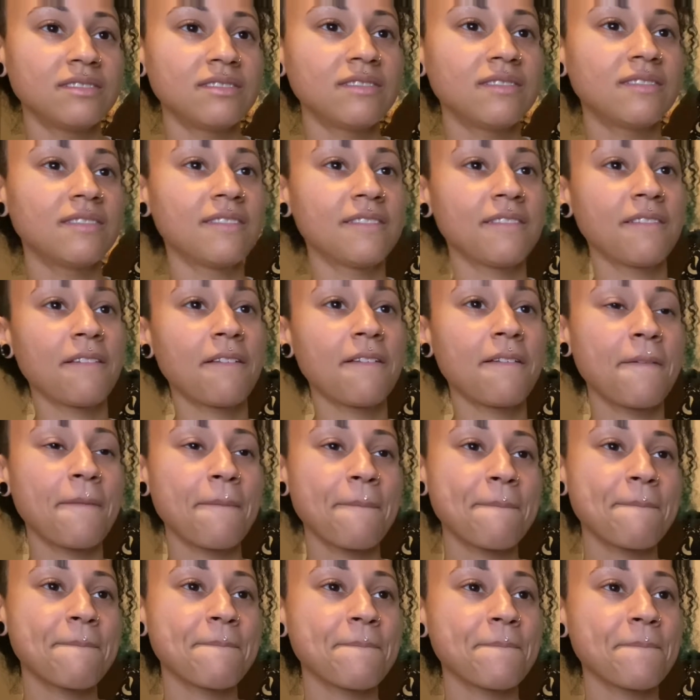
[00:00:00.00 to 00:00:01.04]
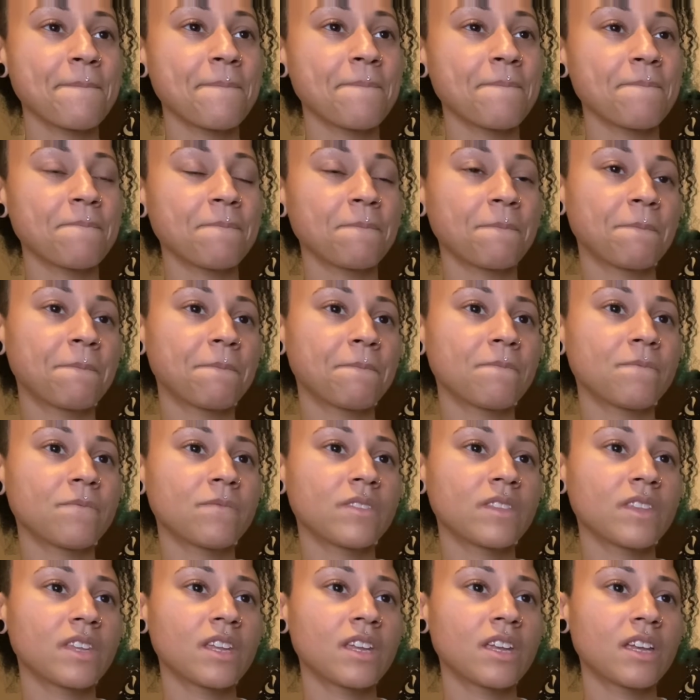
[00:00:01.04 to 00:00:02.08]

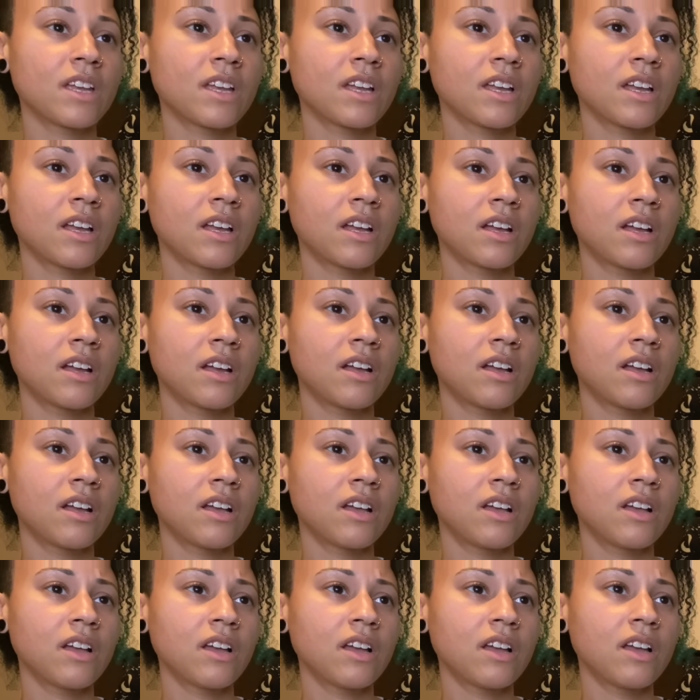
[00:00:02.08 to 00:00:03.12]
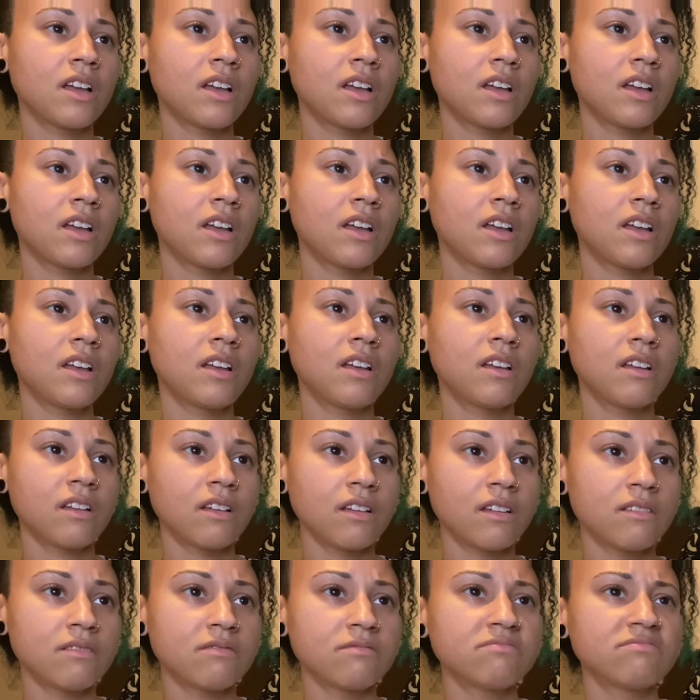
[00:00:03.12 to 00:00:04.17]

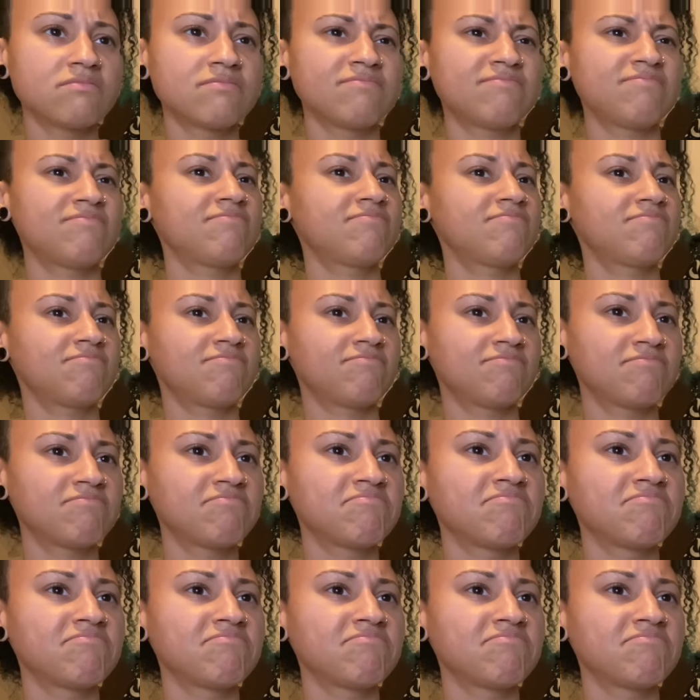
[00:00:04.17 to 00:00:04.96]
[no speech]